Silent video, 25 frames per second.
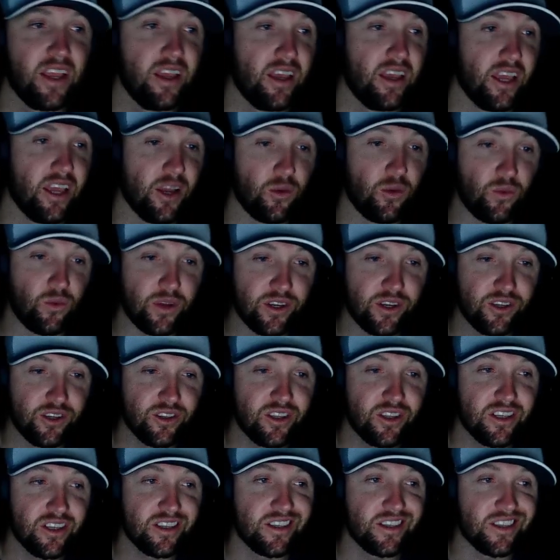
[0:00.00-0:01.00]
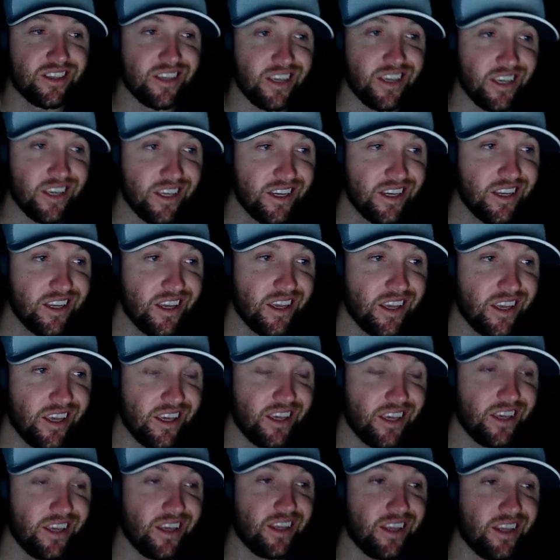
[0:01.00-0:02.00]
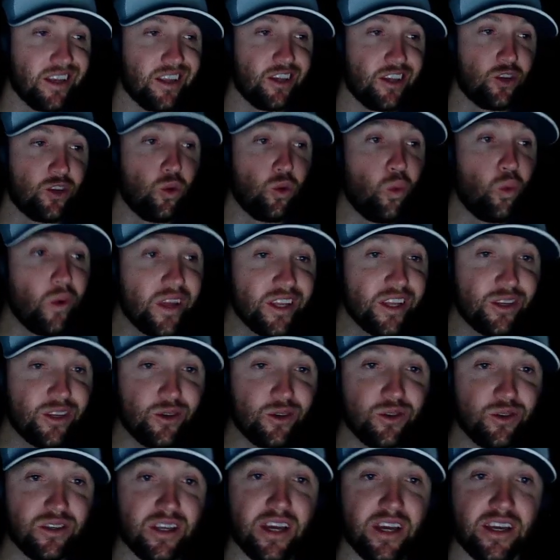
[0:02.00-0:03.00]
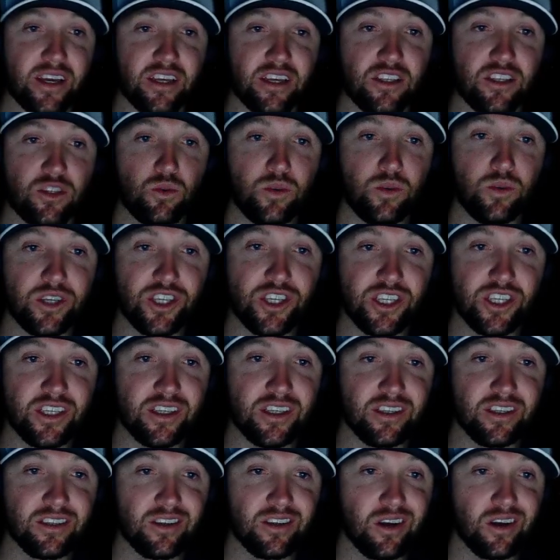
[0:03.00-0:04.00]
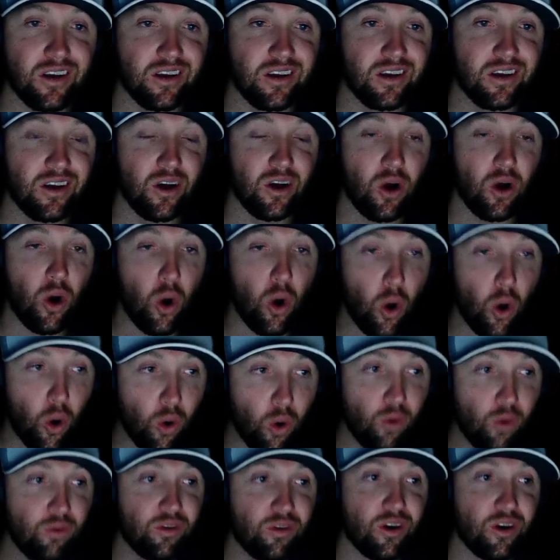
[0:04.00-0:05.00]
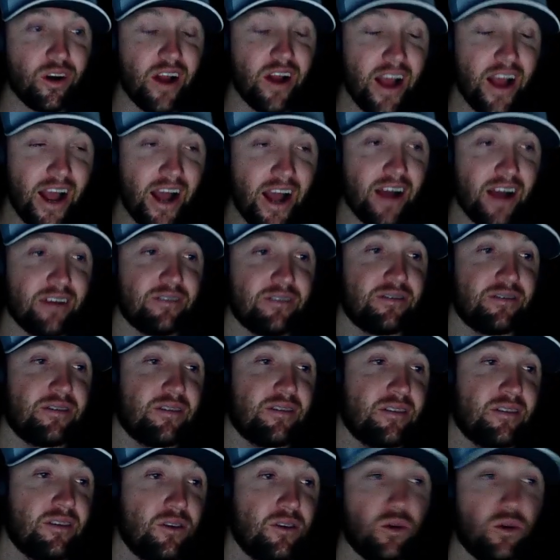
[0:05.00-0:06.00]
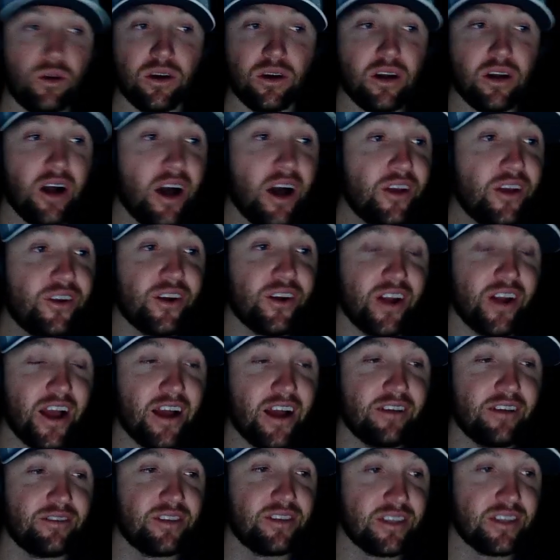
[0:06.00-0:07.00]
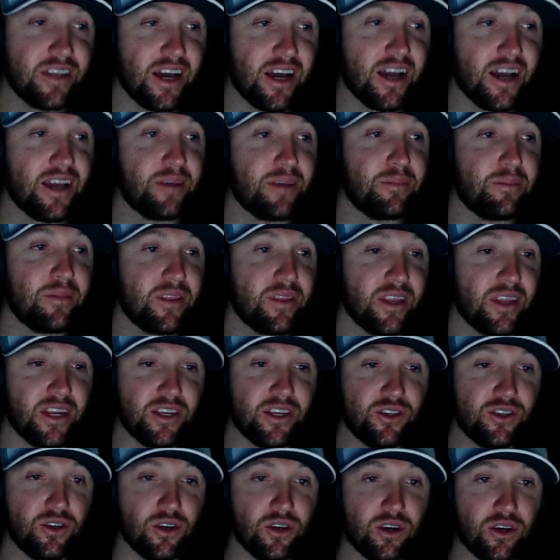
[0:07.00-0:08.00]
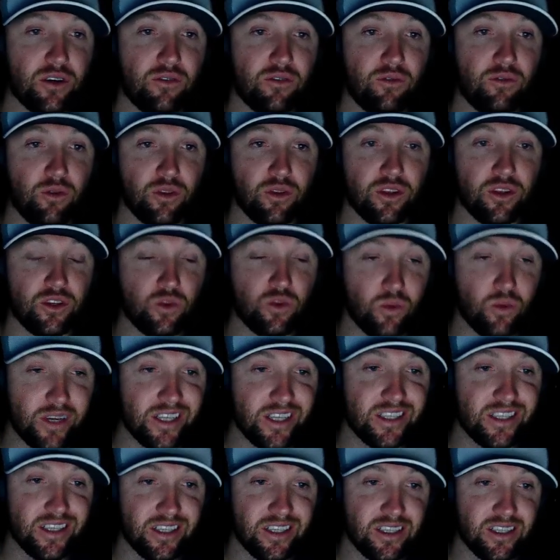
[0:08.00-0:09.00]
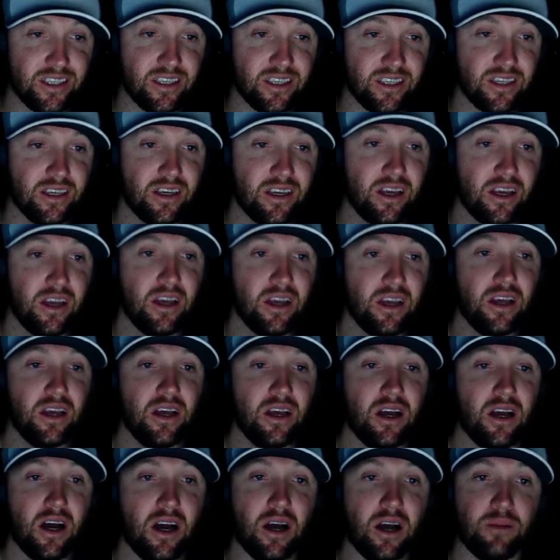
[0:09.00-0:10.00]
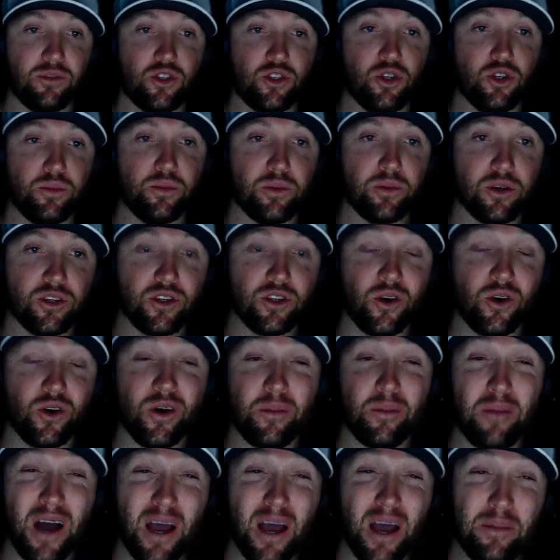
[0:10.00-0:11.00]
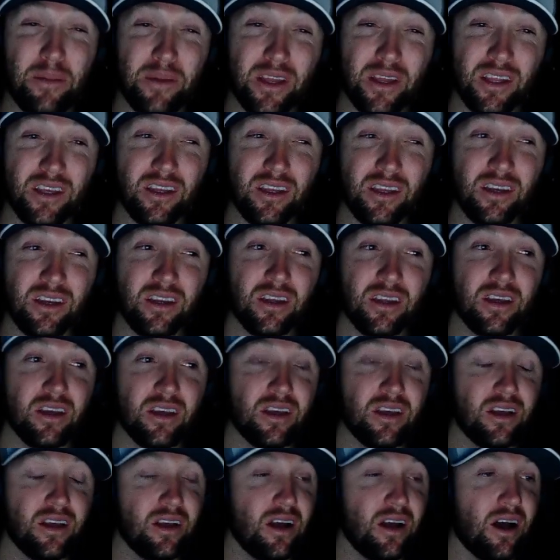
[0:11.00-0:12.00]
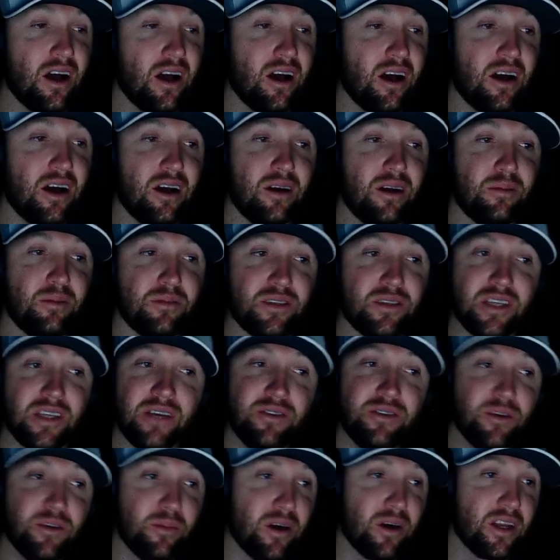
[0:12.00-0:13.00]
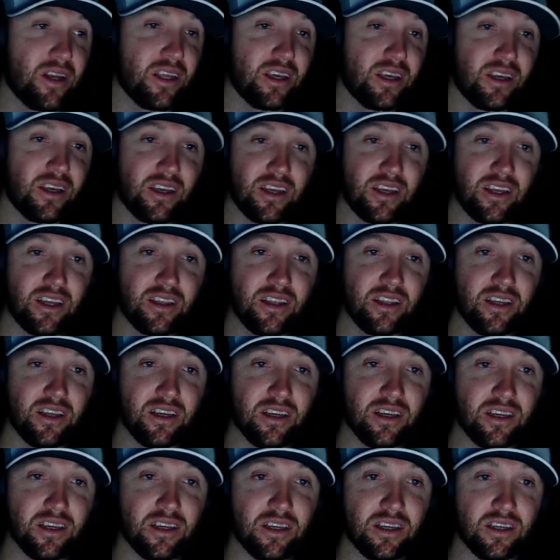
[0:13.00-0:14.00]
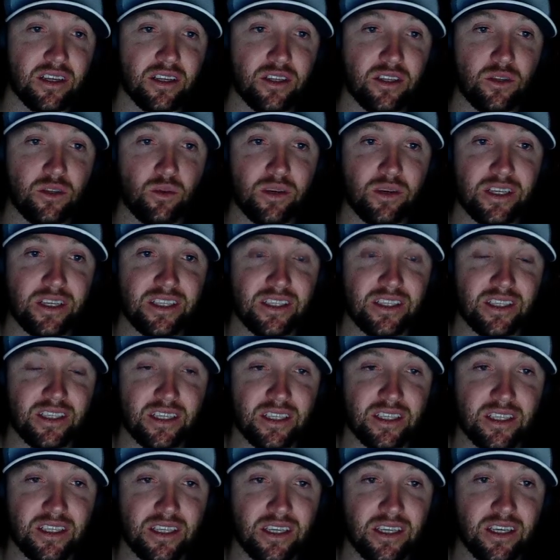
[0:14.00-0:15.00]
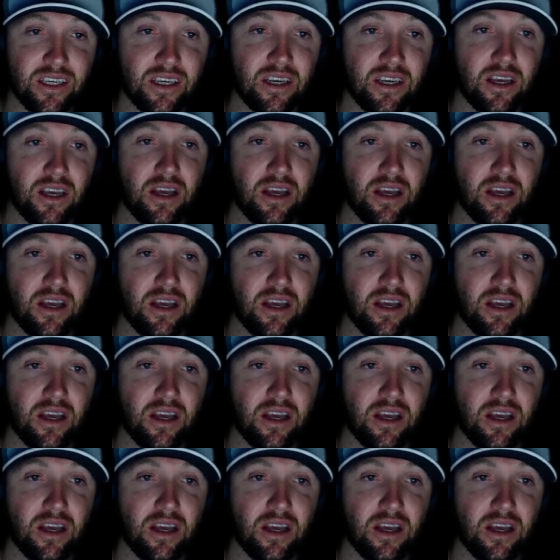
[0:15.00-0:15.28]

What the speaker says: It rendered the scene in 22 seconds, which is over half or under half the time that it took for the 2060 Super. So in my opinion, save your money. Get the 2060.